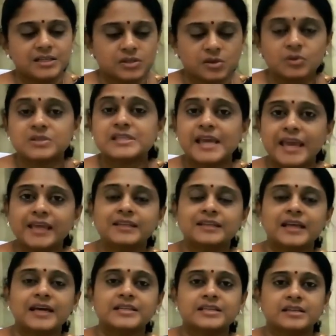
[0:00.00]
So saying
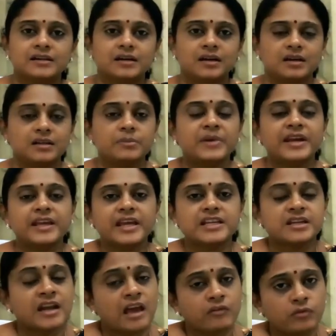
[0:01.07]
that, the
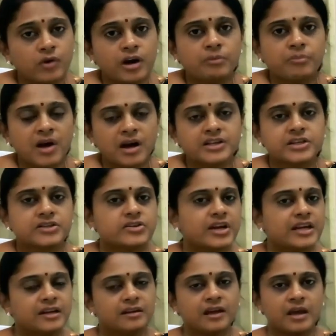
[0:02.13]
medication have one part in
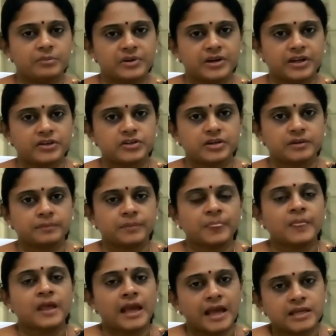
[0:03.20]
treating hypertension,
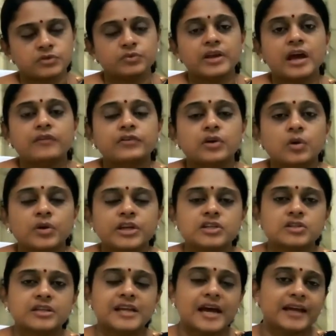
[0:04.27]
and we have to look
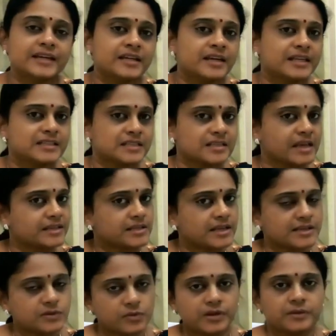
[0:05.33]
into the diet and exercise
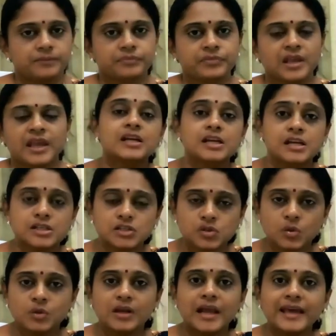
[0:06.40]
as well.
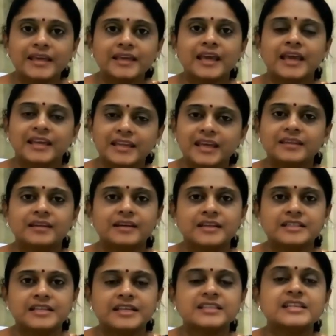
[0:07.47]
So like any other
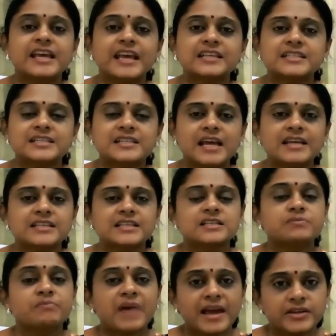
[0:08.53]
disease, exercise
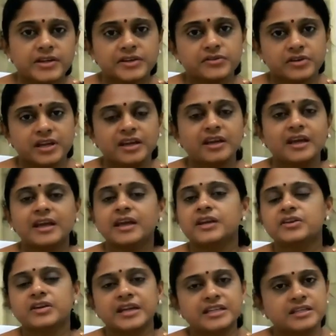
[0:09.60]
is mandatory
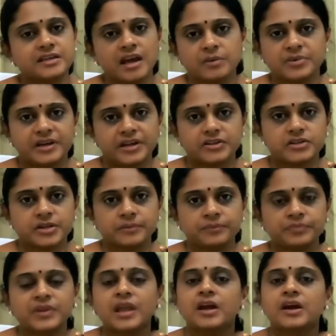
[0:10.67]
in treating hypertension.